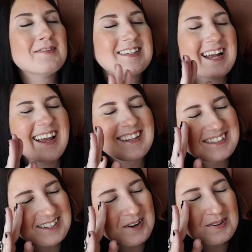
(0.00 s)
He was, like,
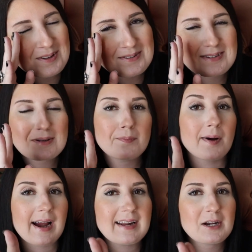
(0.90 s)
so close to
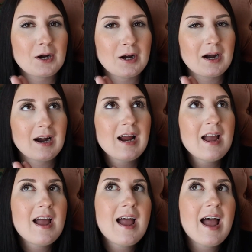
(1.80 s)
biting her
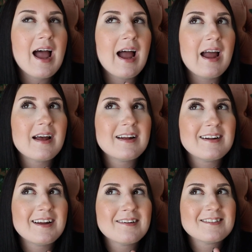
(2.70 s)

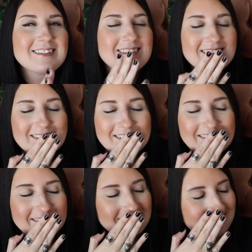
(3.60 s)
and it was
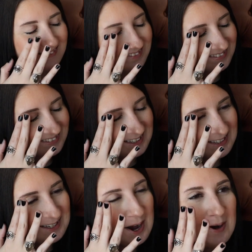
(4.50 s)
just
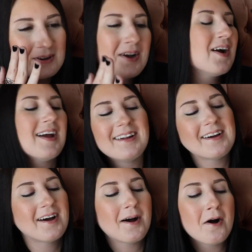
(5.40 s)
so good.
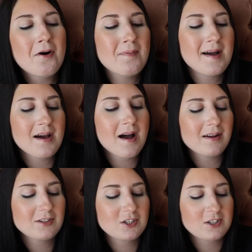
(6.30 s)
Oh my
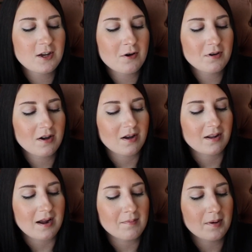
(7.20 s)
god, so
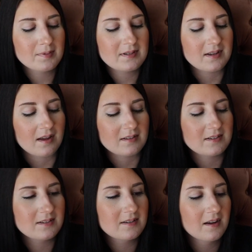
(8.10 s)
good. I'm
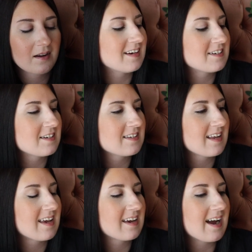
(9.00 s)
obsessed. He's just
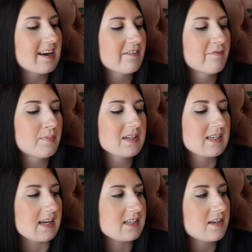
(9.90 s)
like kind of
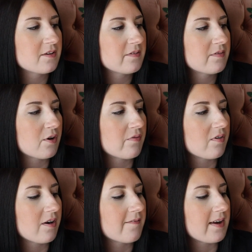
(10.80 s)
possessive
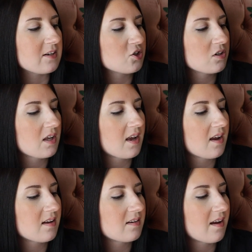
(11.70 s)
over
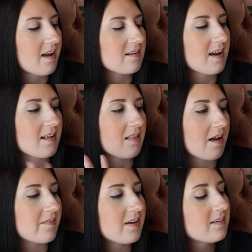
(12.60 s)
Evangeline and I
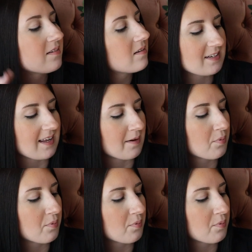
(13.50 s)
love it. He's like,